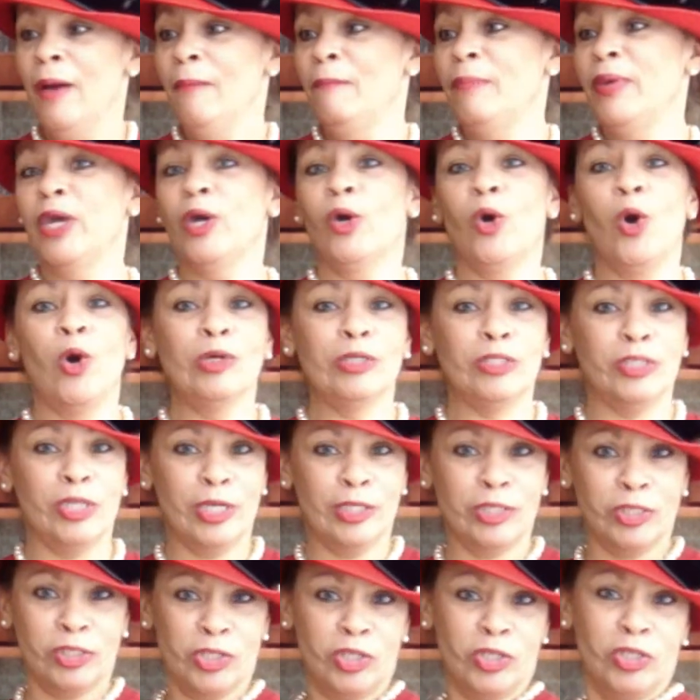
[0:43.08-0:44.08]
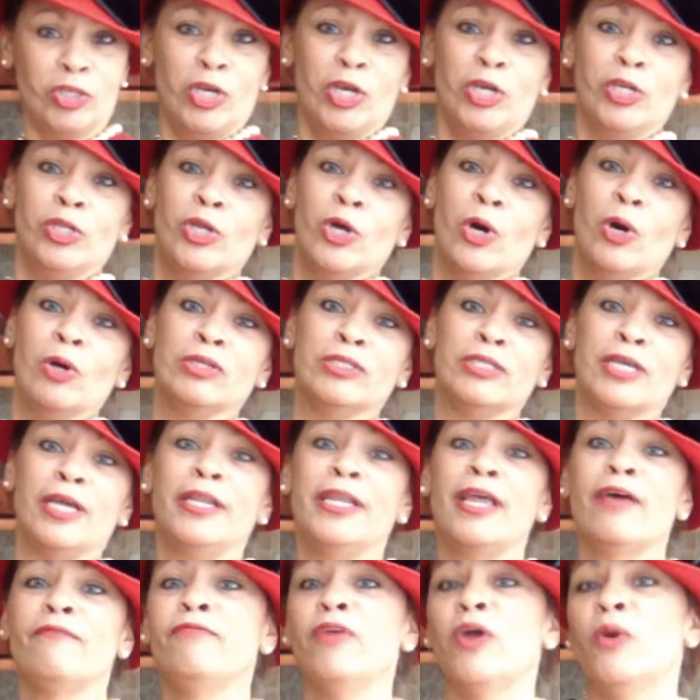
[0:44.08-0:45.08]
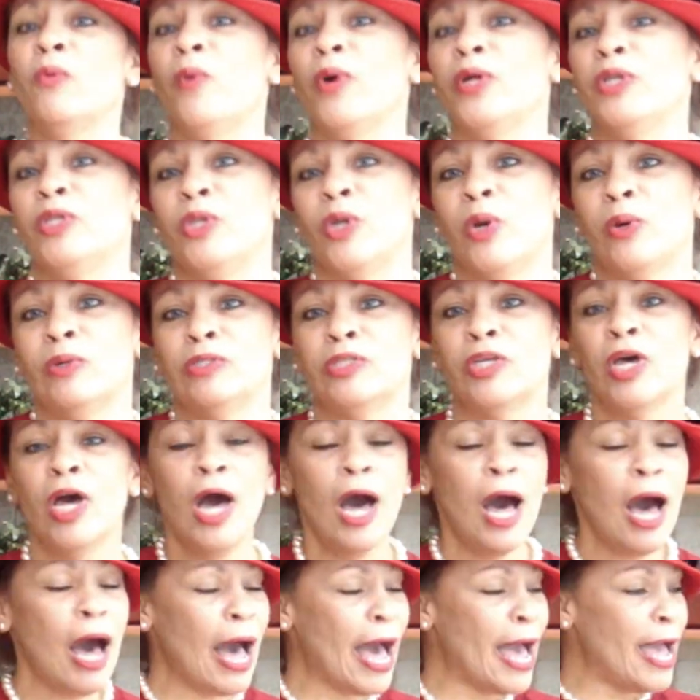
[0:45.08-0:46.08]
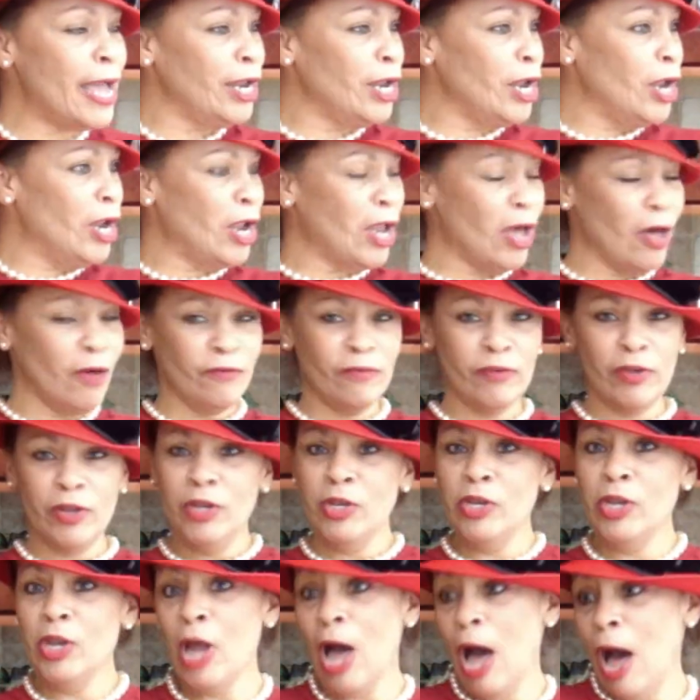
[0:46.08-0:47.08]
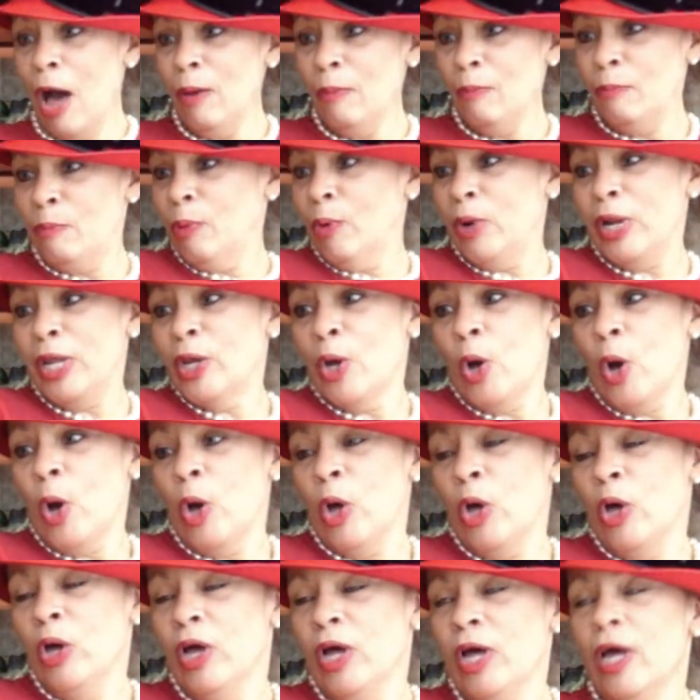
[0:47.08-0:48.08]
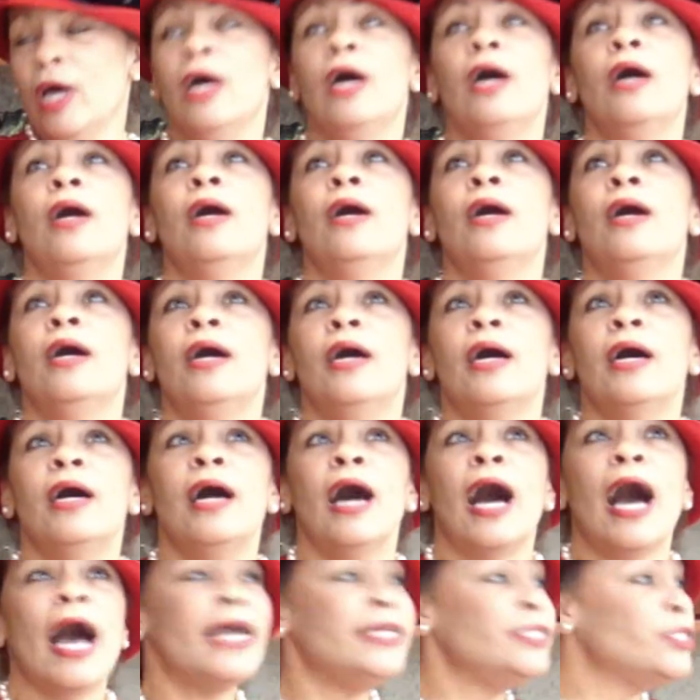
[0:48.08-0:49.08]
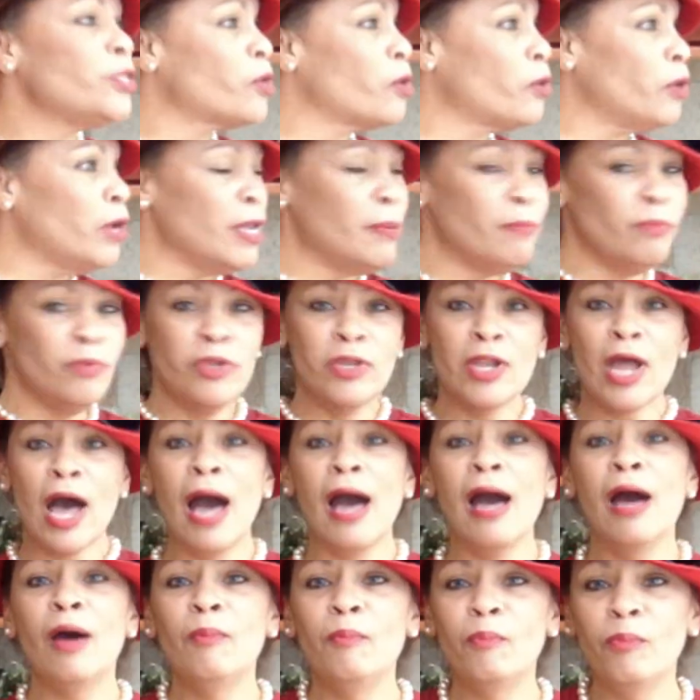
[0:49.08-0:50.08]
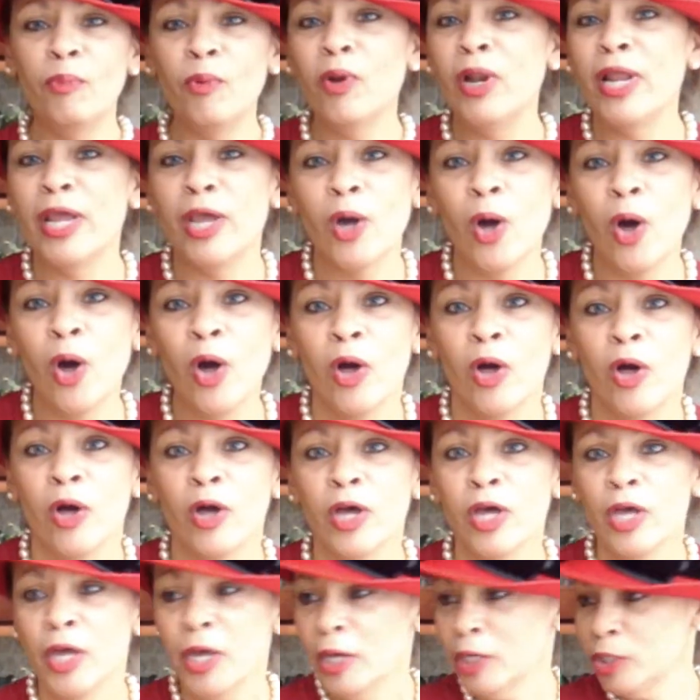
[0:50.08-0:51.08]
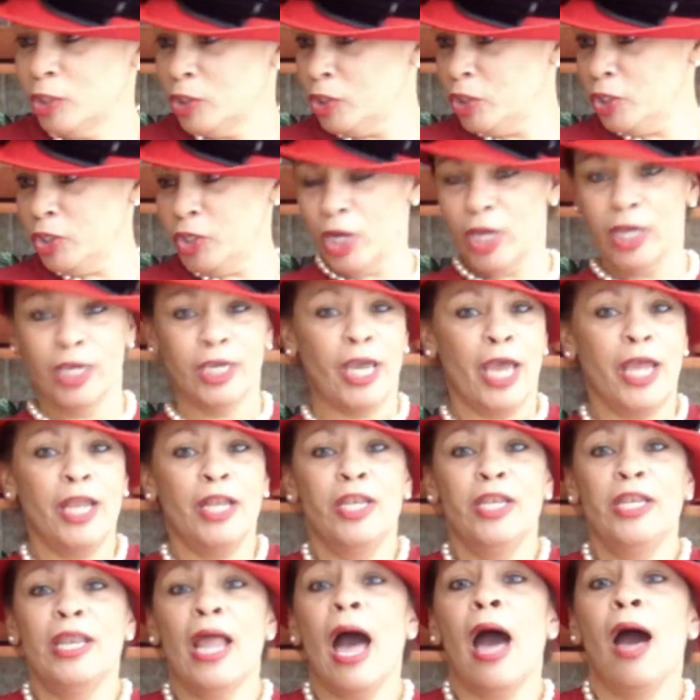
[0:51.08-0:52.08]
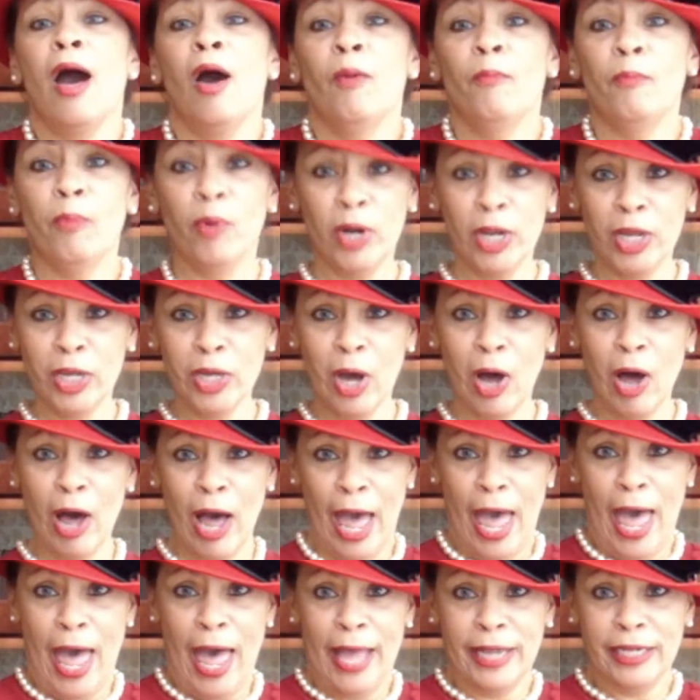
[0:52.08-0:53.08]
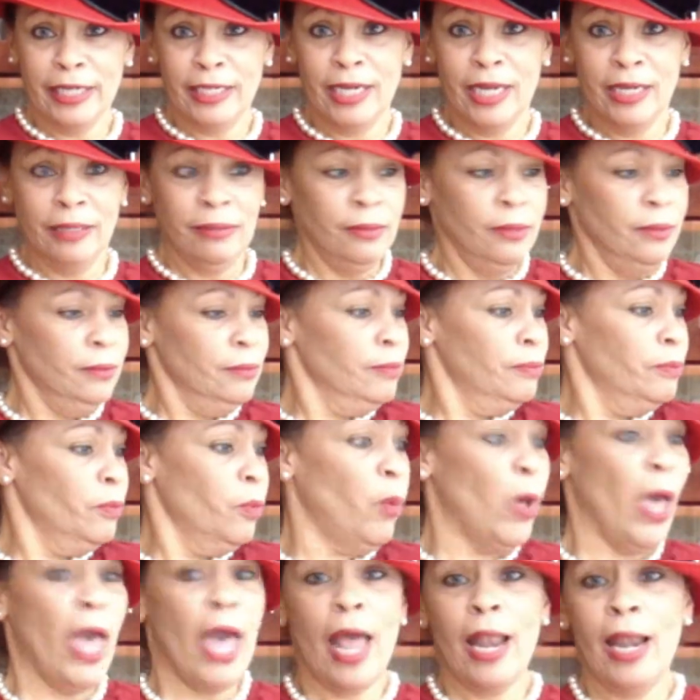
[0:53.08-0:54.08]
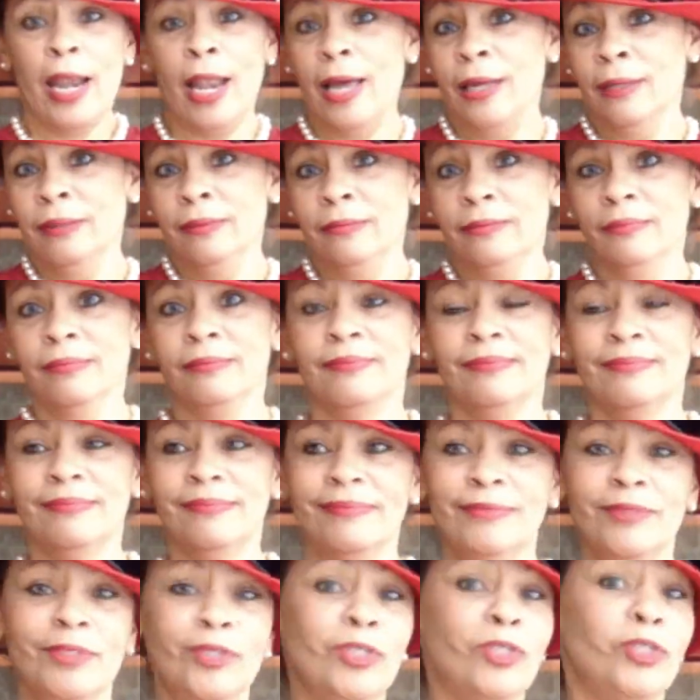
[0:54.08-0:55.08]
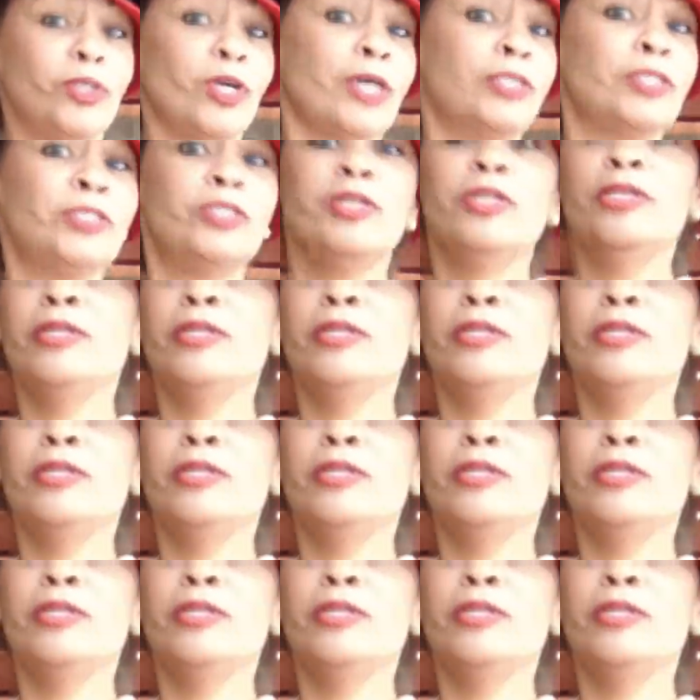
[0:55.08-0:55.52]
Because as she knows and everyone knows, I love a Napoleon. Ice cream Napoleon, chicken Napoleon, and, well, just